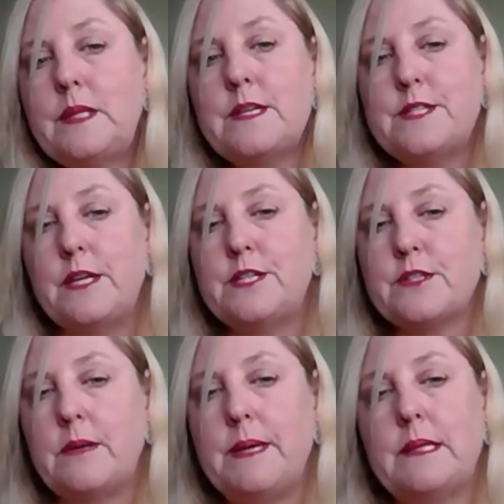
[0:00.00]
So you just
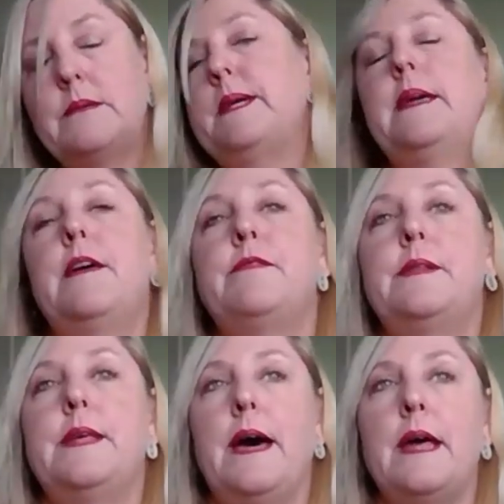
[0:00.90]
got to be a little bit careful with
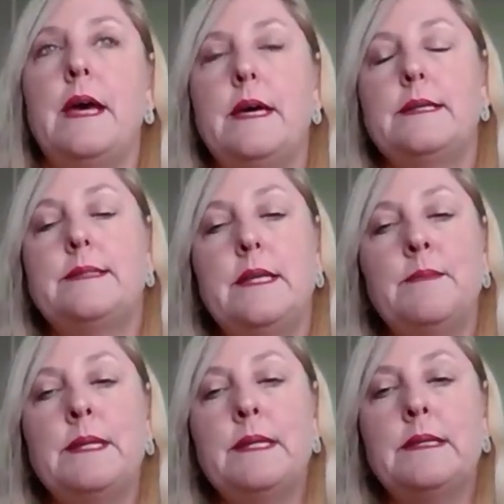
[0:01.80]
that.
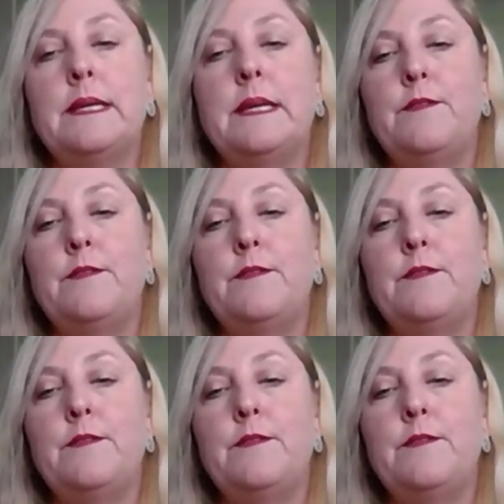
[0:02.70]
Similarly,